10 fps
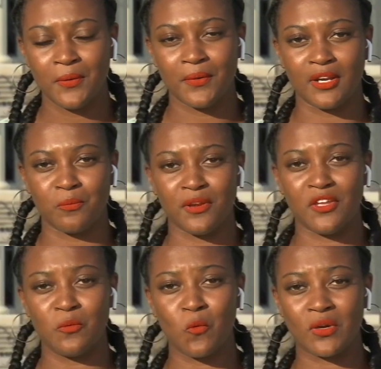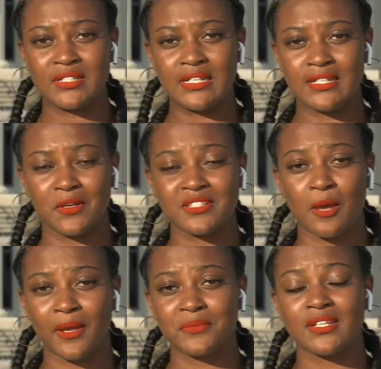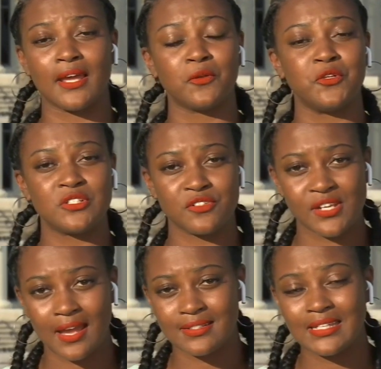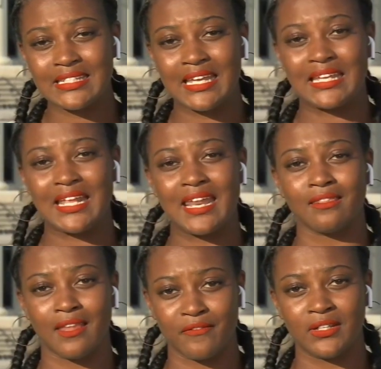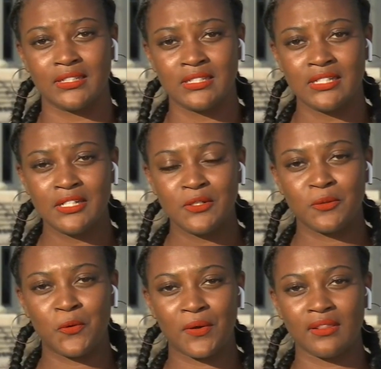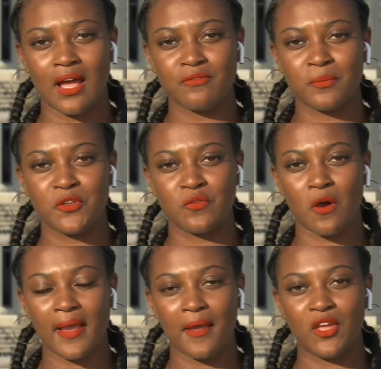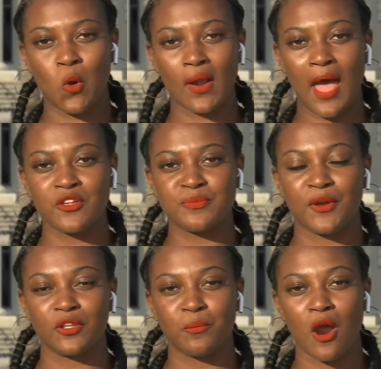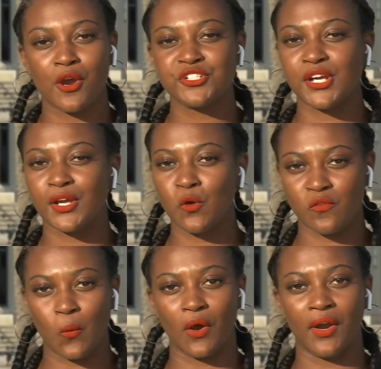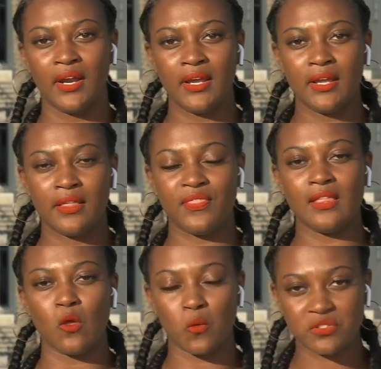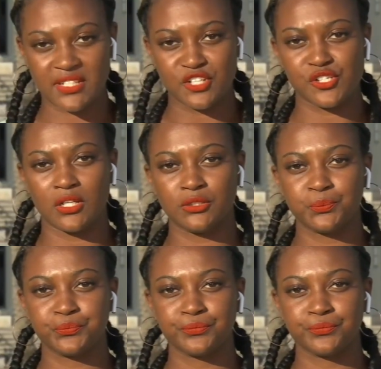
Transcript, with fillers: We're going to bring you more details coming up tonight on News4JAX at 10 and 11. Reporting live from the Duval County Courthouse, Marilyn Parker, Channel 4, the local station.